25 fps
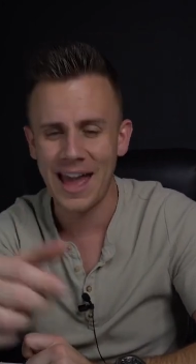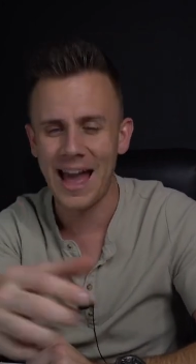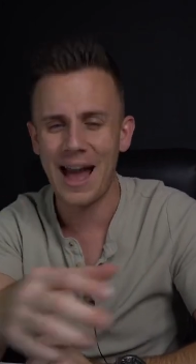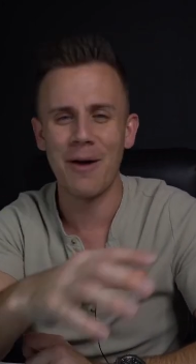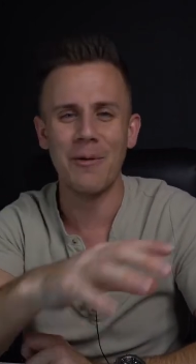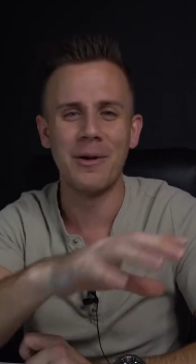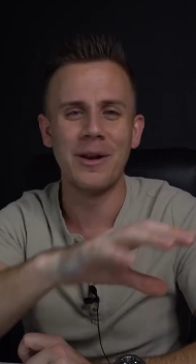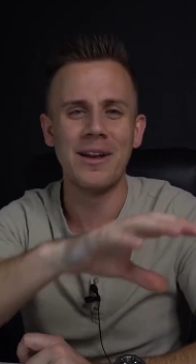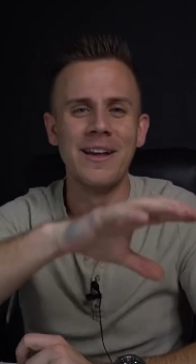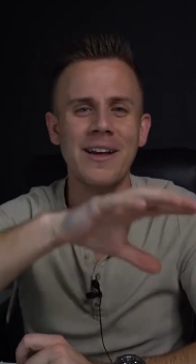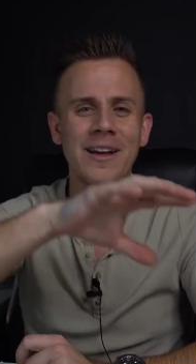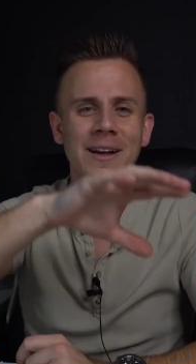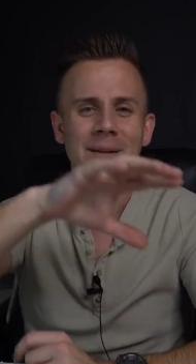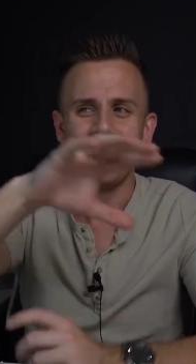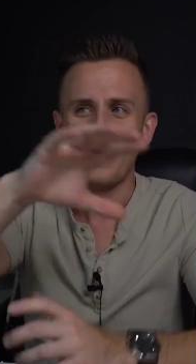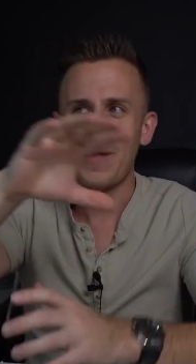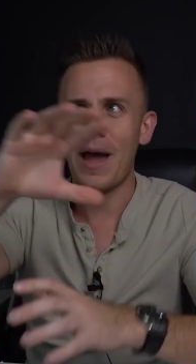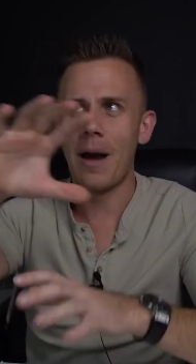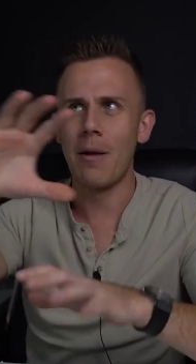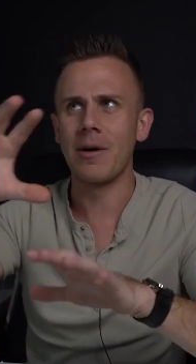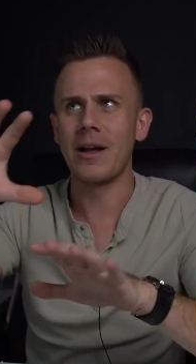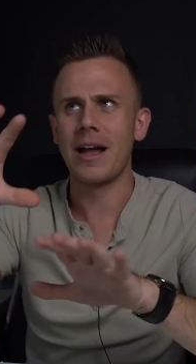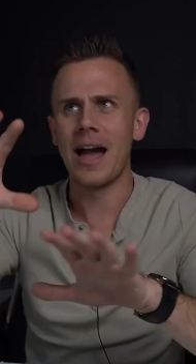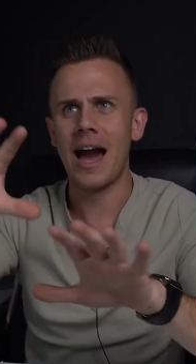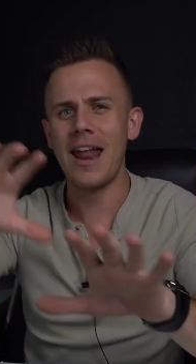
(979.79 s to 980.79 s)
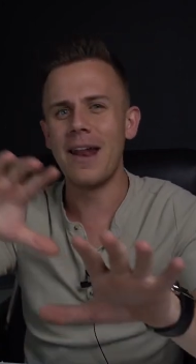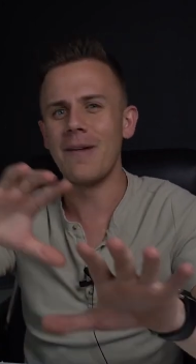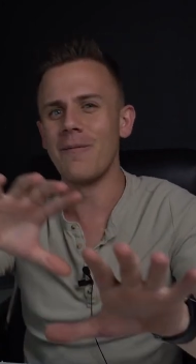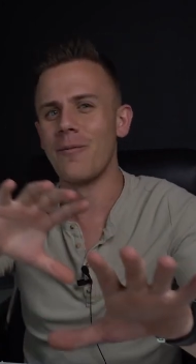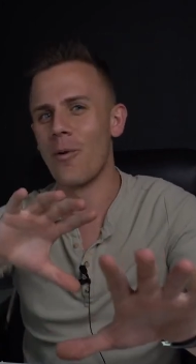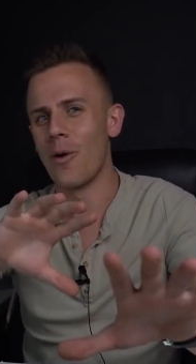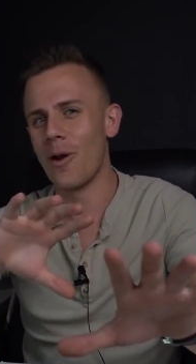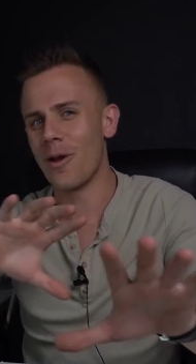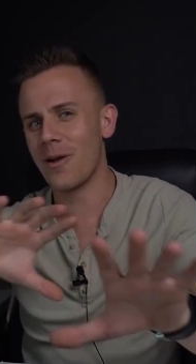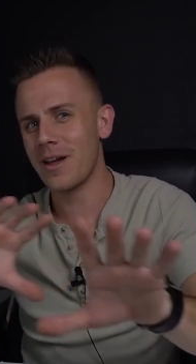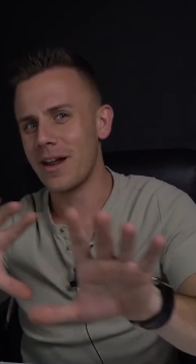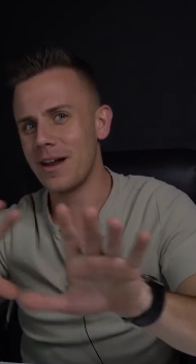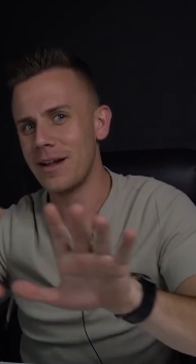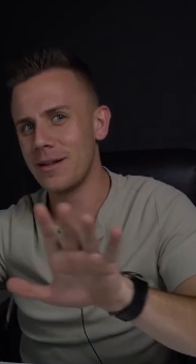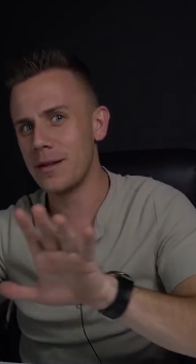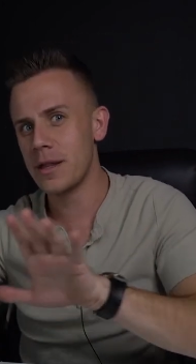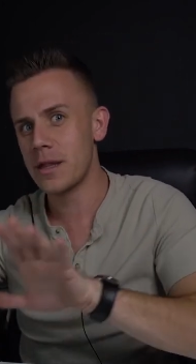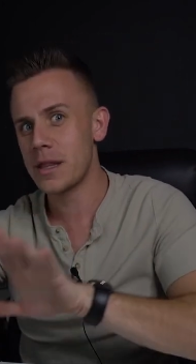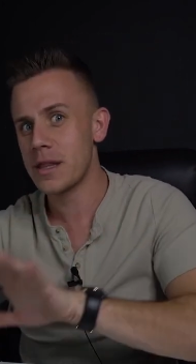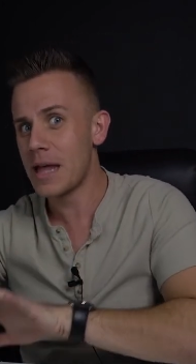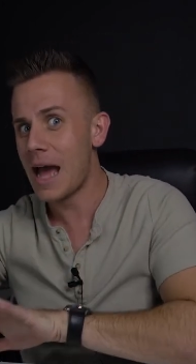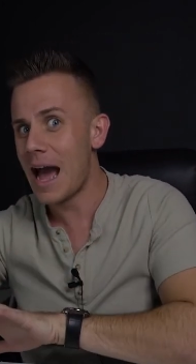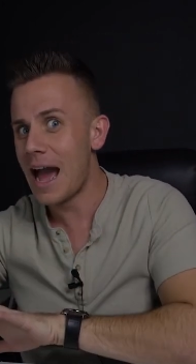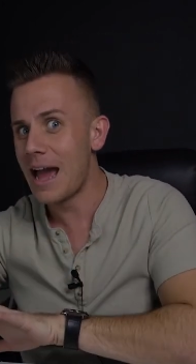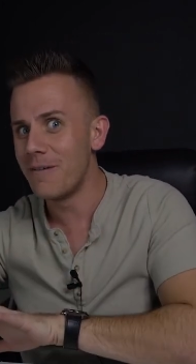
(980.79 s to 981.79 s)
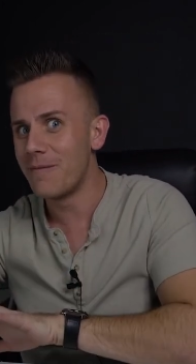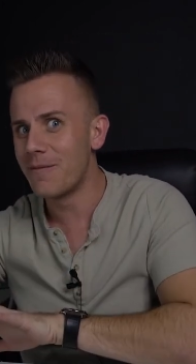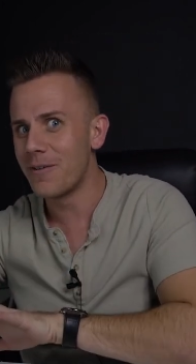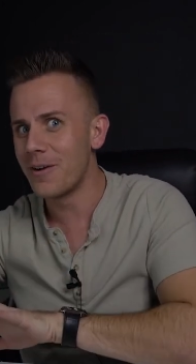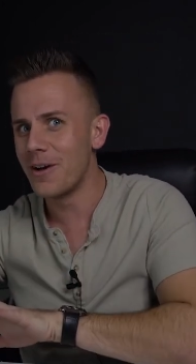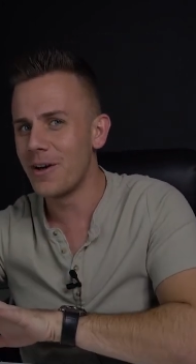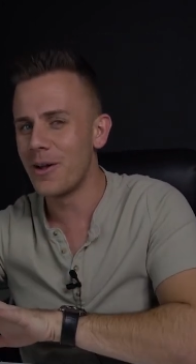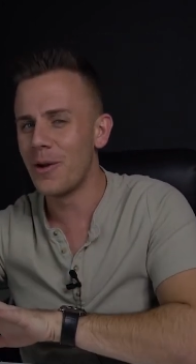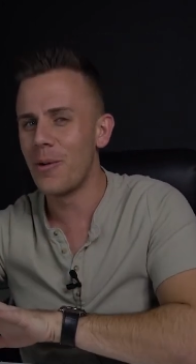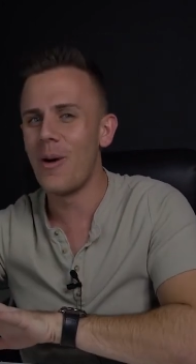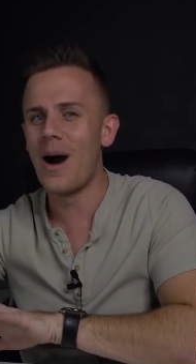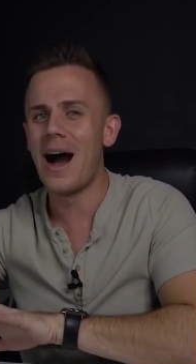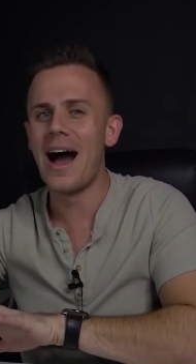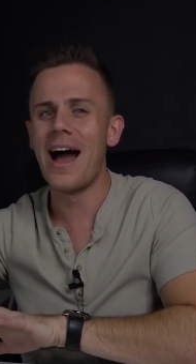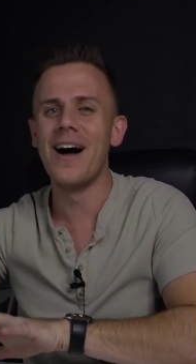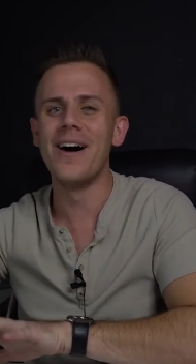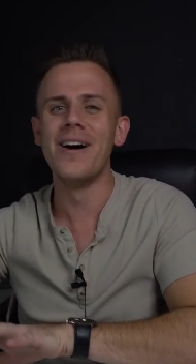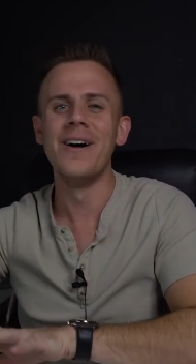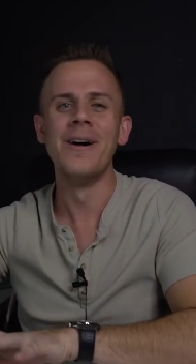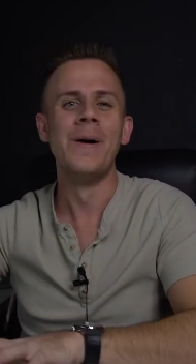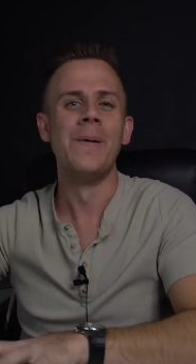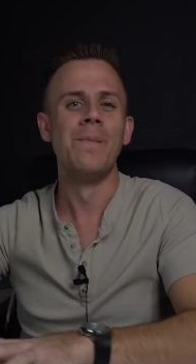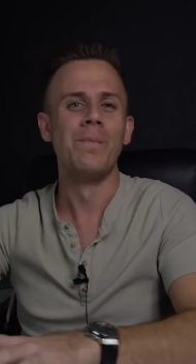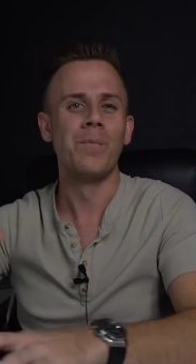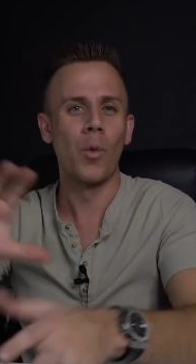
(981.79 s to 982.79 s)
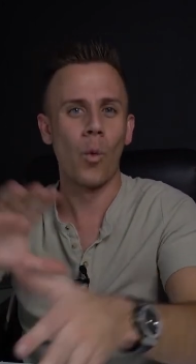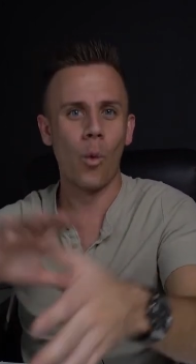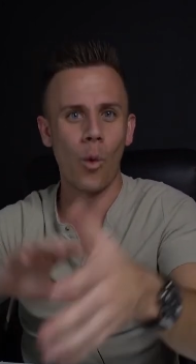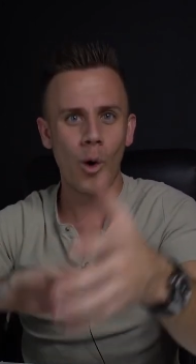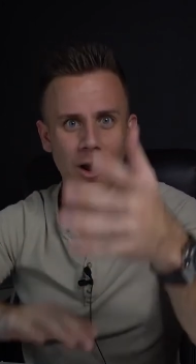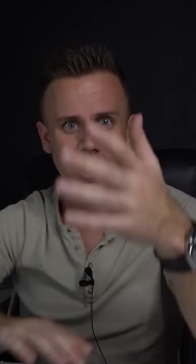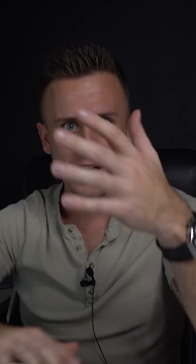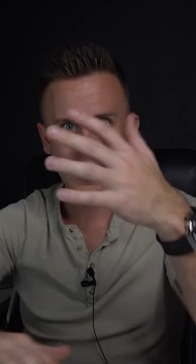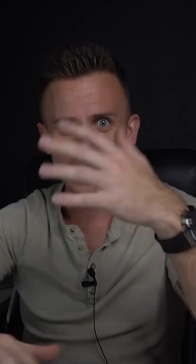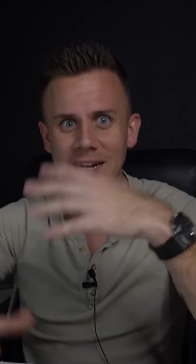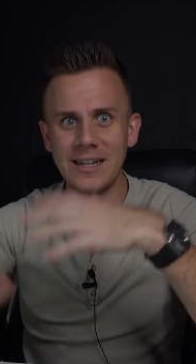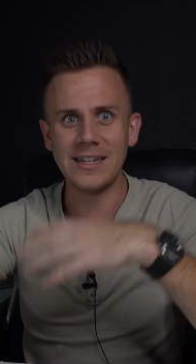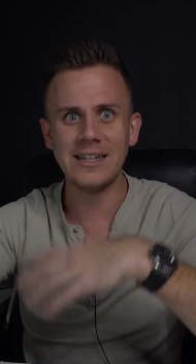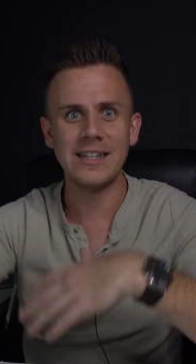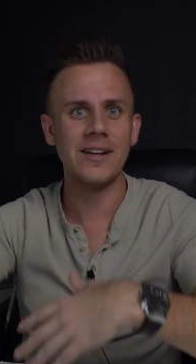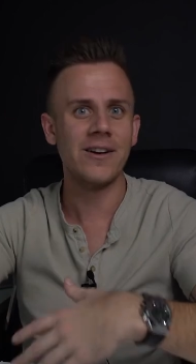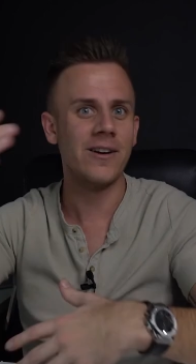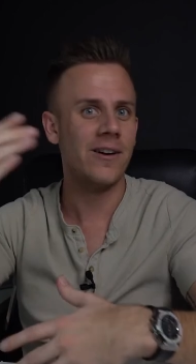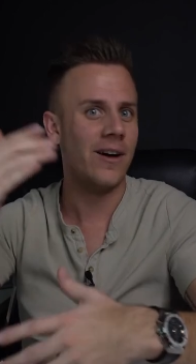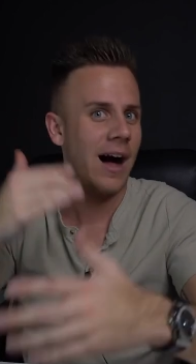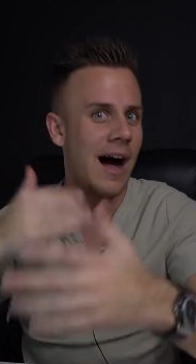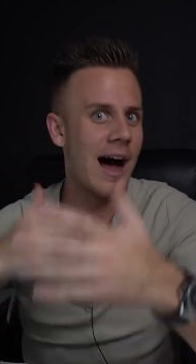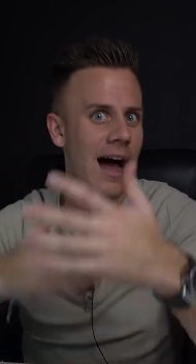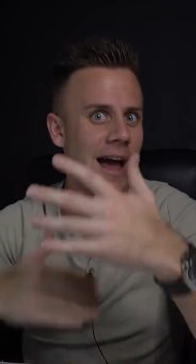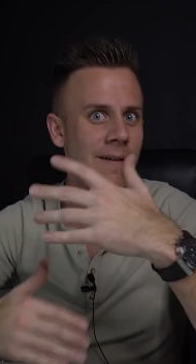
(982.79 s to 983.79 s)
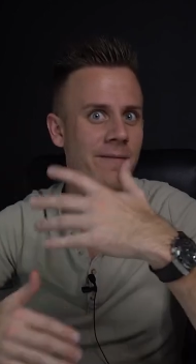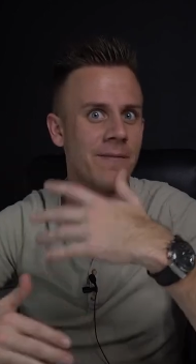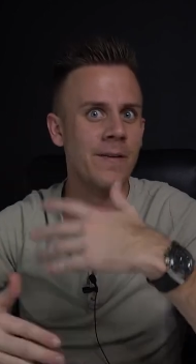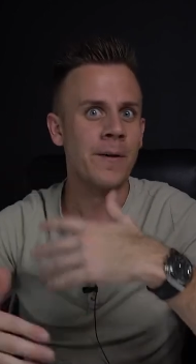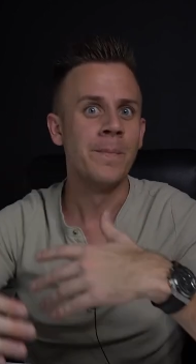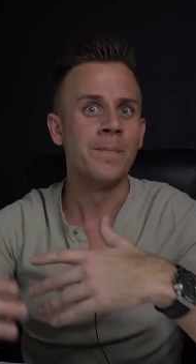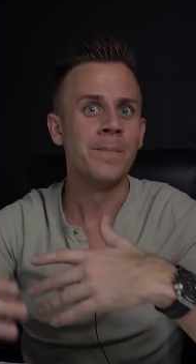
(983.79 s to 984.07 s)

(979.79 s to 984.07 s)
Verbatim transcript: I would, I would kind of work it on the side for a little while, work it into your life,